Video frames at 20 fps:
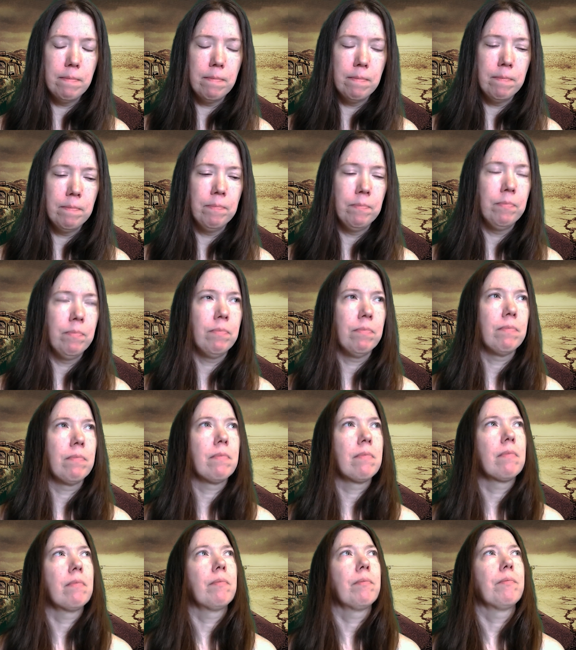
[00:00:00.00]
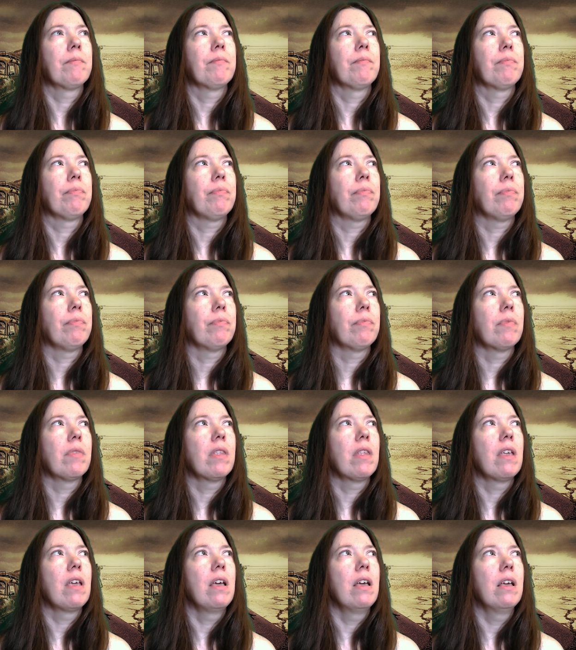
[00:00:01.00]

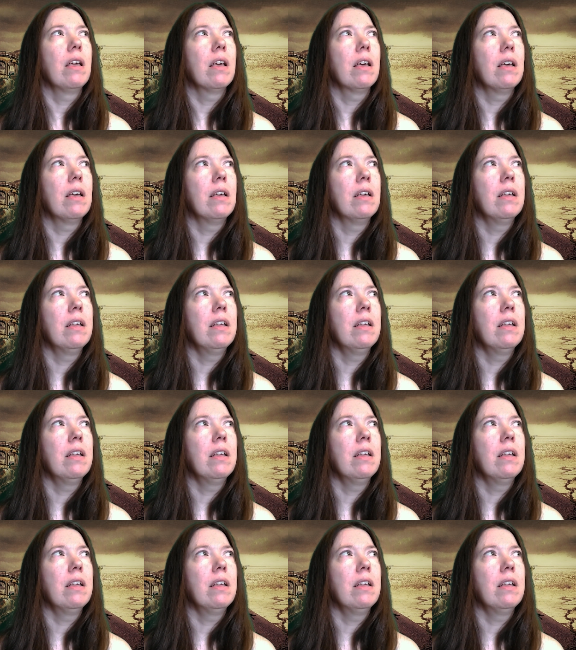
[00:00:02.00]
No one is speaking in this clip.